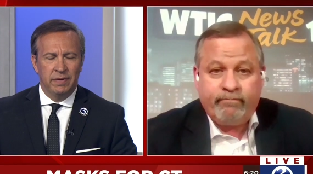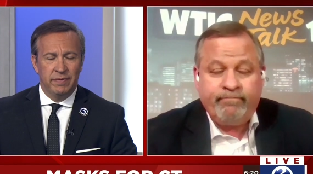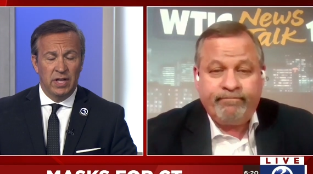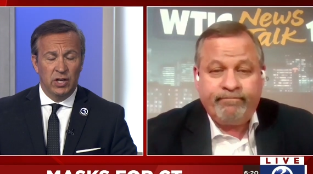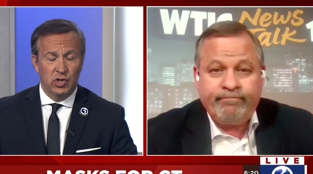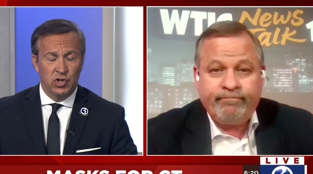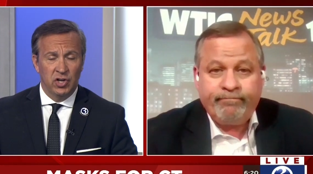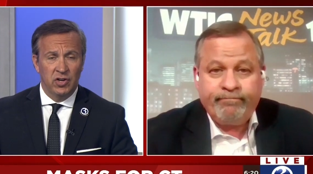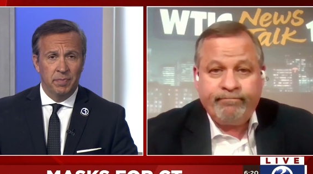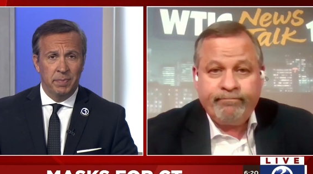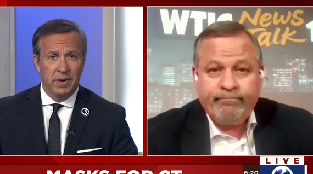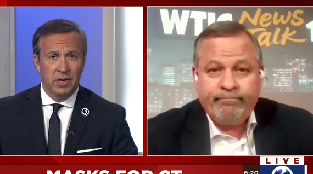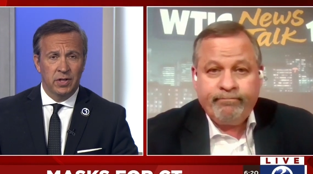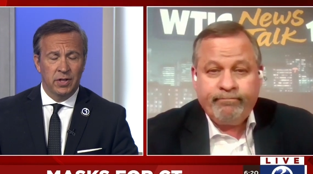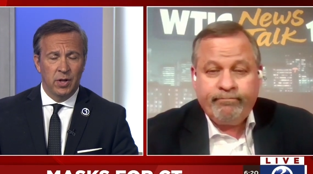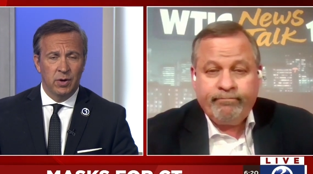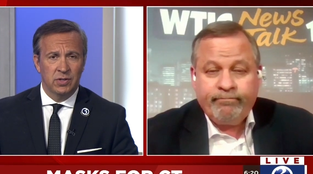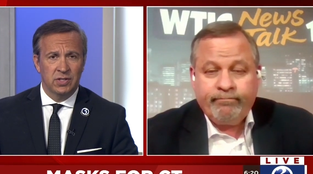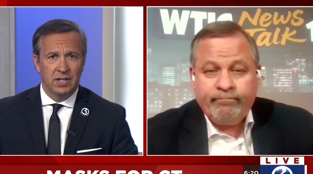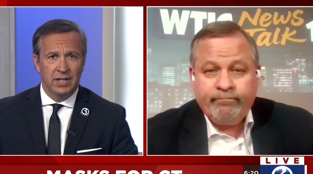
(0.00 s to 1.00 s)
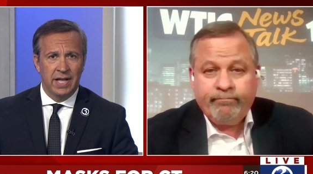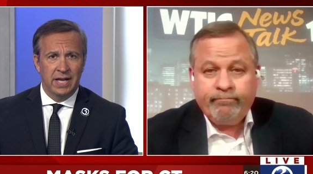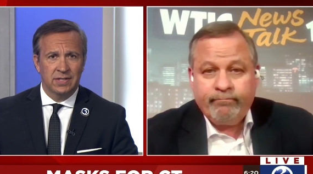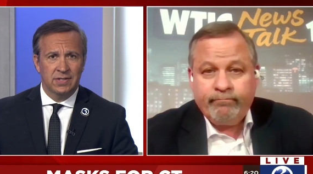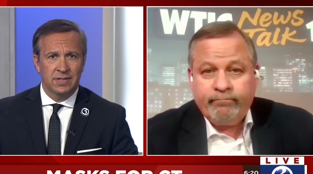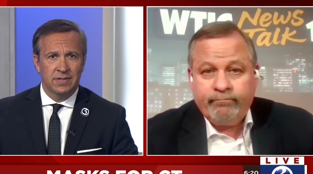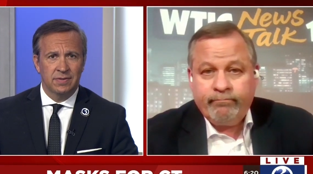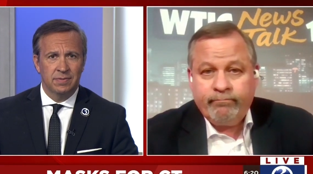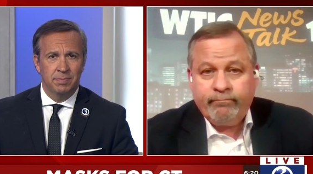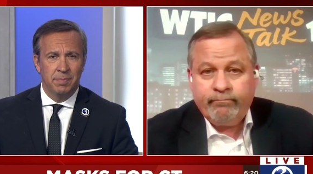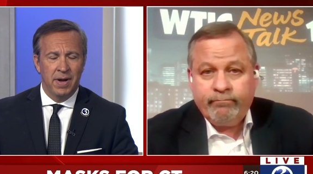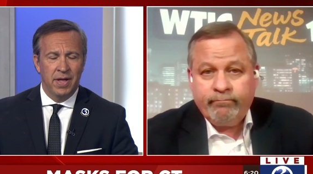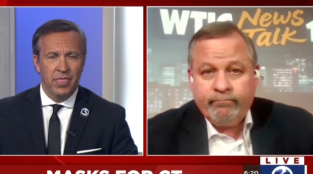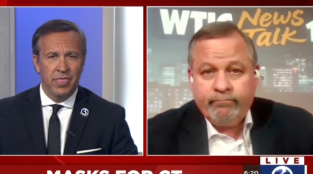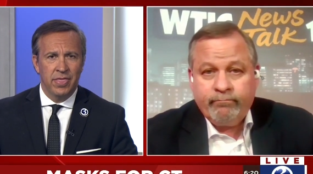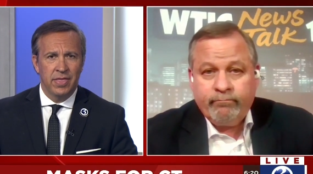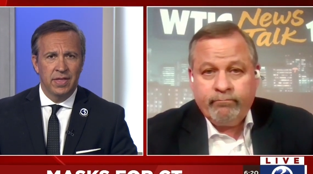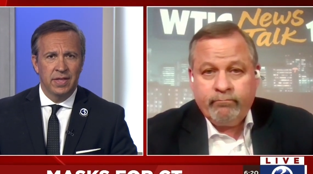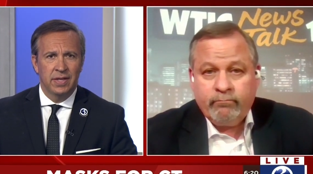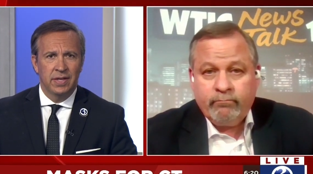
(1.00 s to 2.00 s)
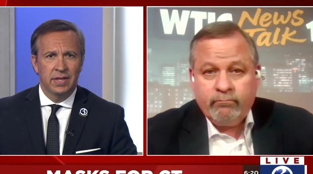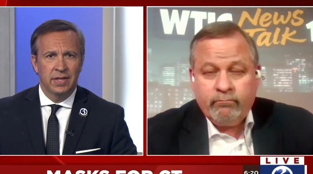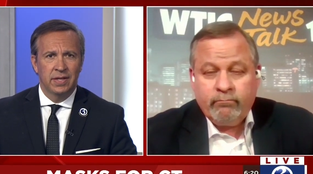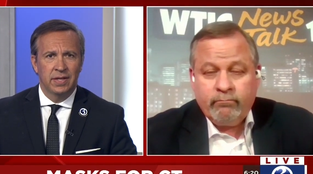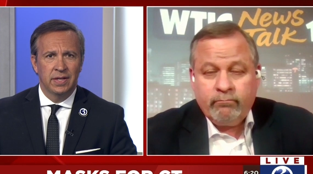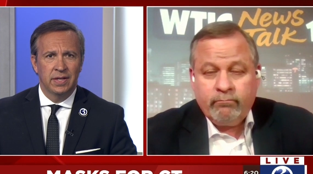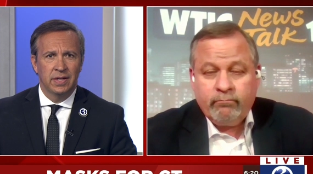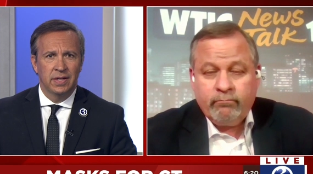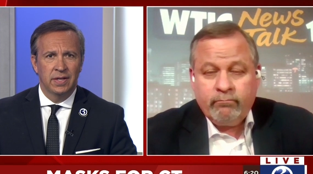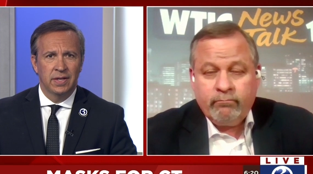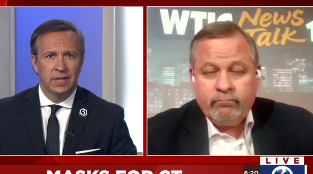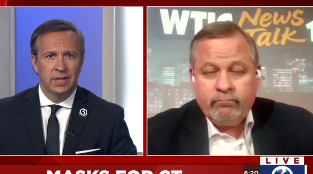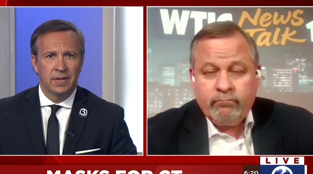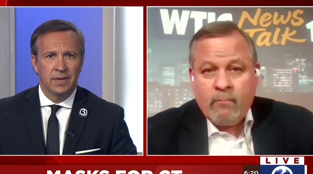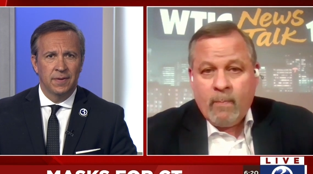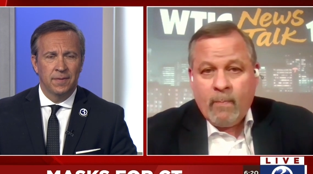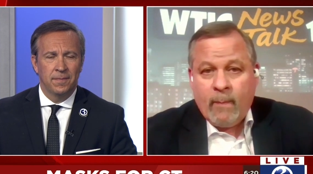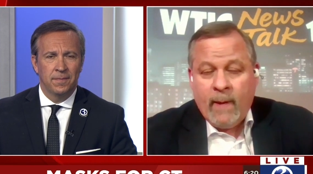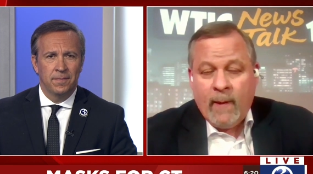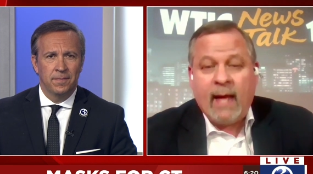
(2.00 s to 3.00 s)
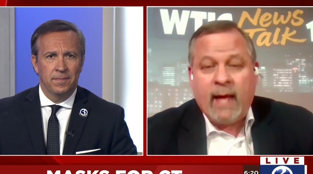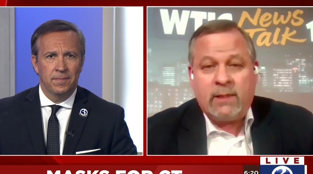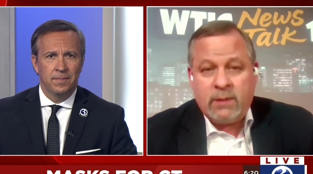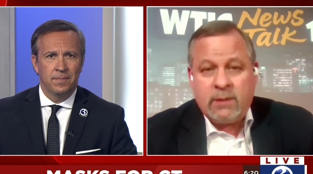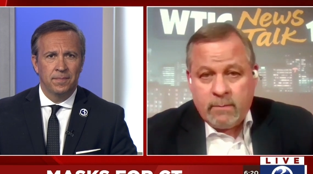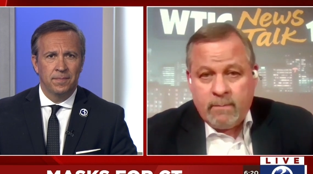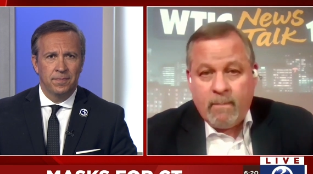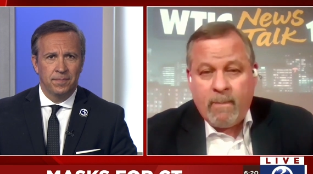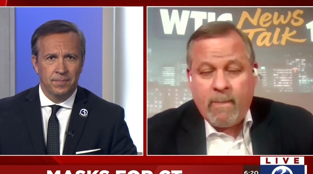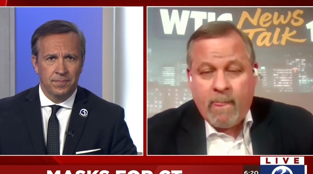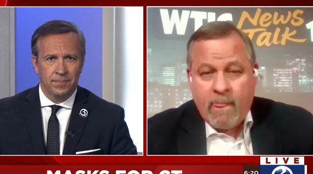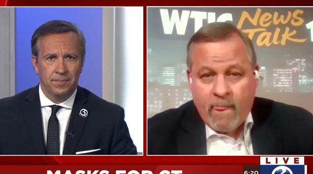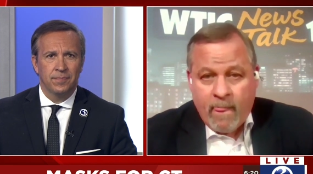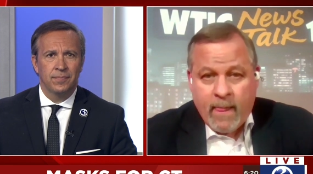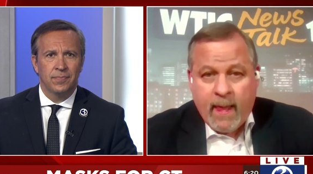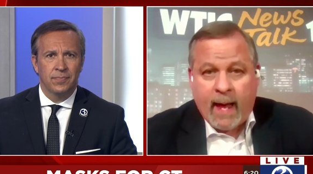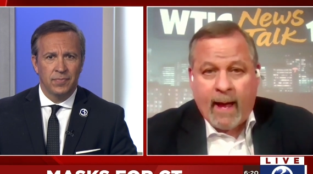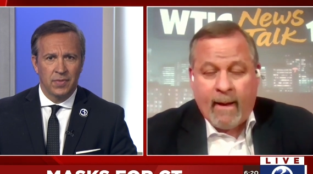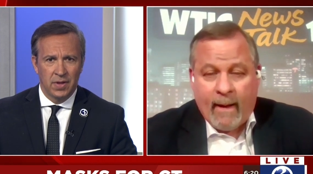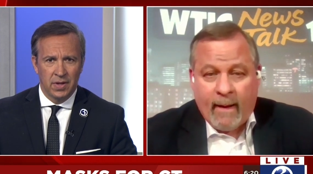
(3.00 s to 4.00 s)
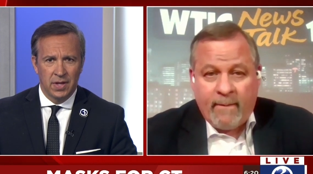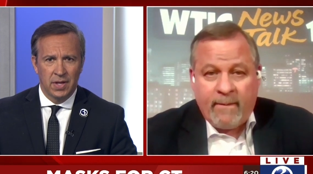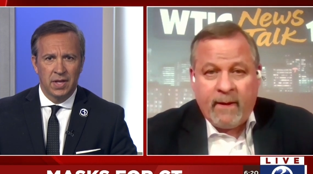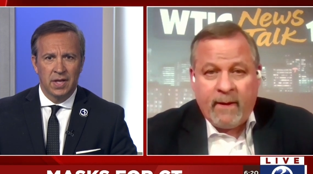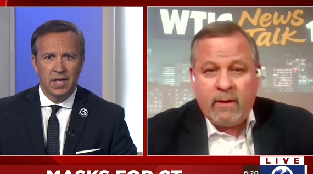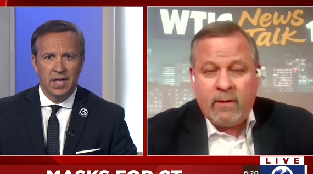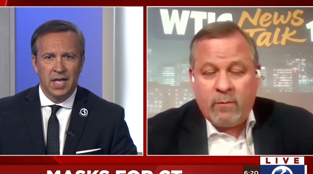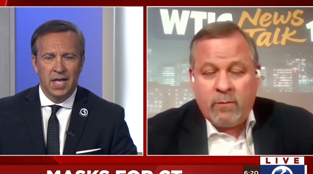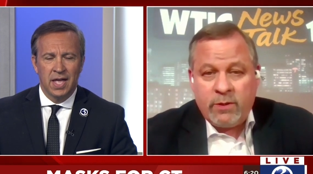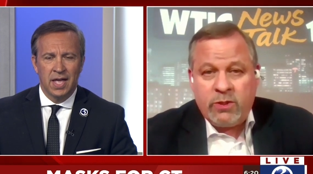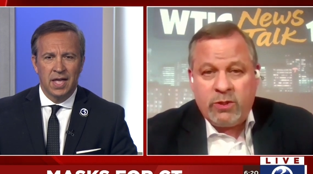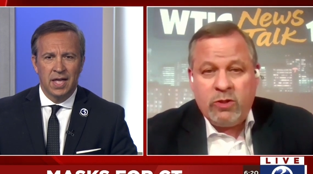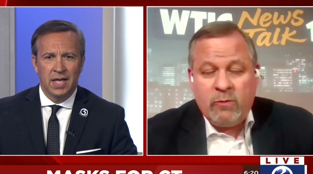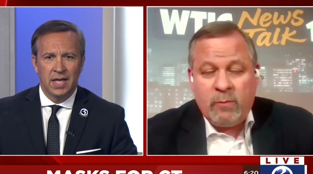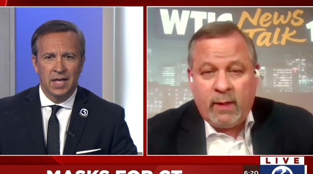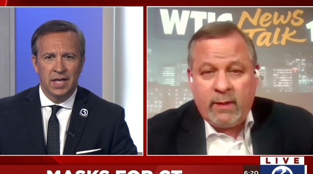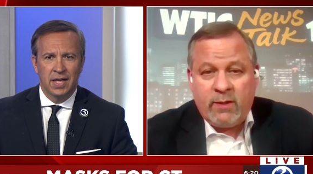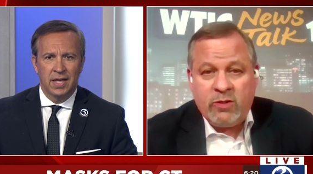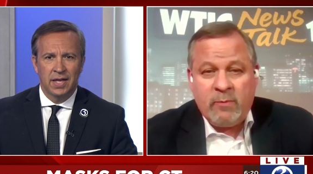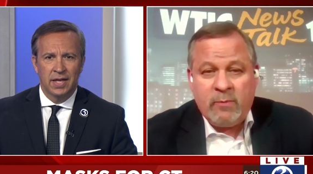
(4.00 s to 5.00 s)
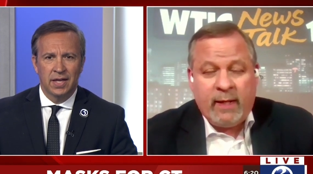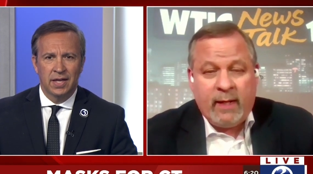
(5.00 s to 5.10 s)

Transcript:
Speaker 1: they should have been closed the last month?
Speaker 2: Yes yeah, I think there was too much, too many